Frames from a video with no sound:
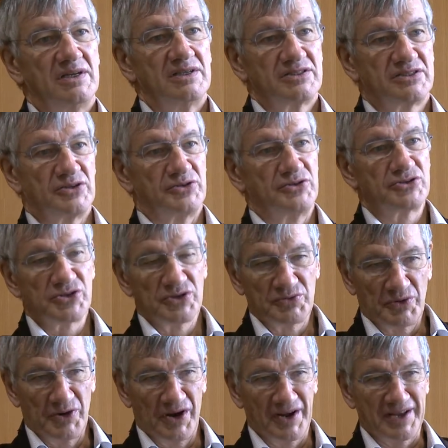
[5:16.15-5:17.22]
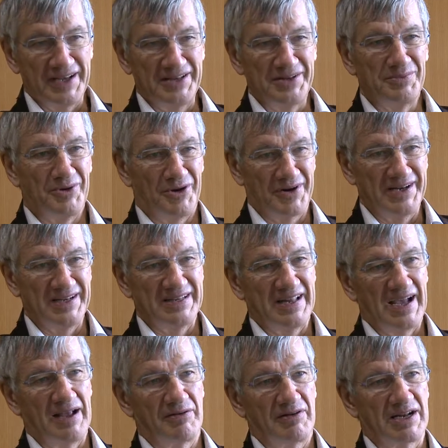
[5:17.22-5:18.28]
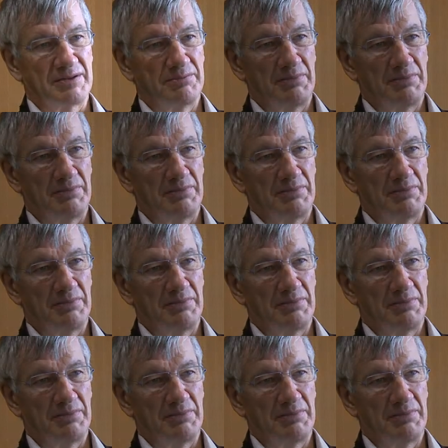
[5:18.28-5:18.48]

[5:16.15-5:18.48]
So you should work in a more indirect